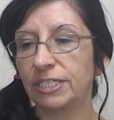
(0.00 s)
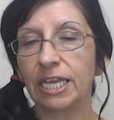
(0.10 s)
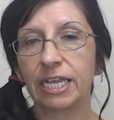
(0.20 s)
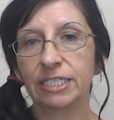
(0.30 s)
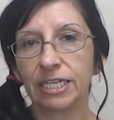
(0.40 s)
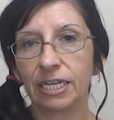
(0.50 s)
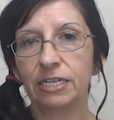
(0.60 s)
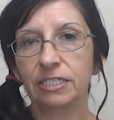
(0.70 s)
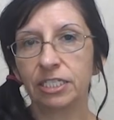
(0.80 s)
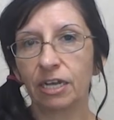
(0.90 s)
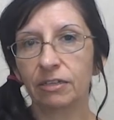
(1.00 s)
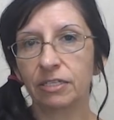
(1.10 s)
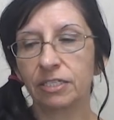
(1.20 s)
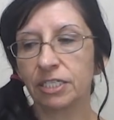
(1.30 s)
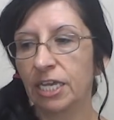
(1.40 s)
and daily
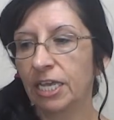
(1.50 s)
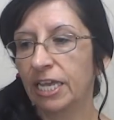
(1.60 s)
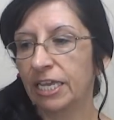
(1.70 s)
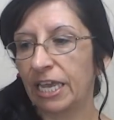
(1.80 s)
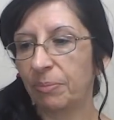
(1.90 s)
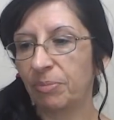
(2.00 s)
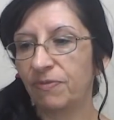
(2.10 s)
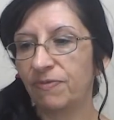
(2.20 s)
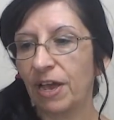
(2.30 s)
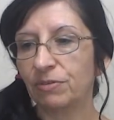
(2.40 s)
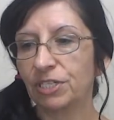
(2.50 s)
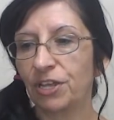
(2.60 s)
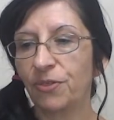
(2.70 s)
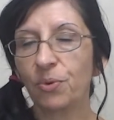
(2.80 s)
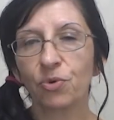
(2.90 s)
challenge can be found
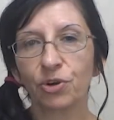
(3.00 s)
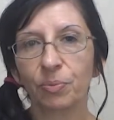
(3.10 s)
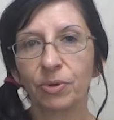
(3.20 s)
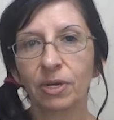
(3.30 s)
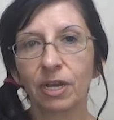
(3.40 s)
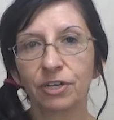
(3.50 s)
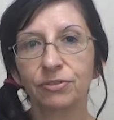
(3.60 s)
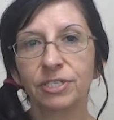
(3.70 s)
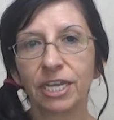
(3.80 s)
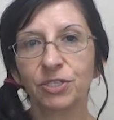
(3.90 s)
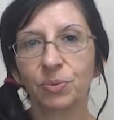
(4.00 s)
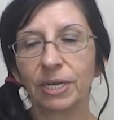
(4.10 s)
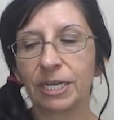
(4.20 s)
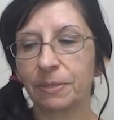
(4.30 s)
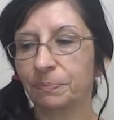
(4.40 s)
in the workbook under day
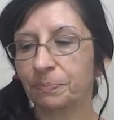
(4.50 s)
20.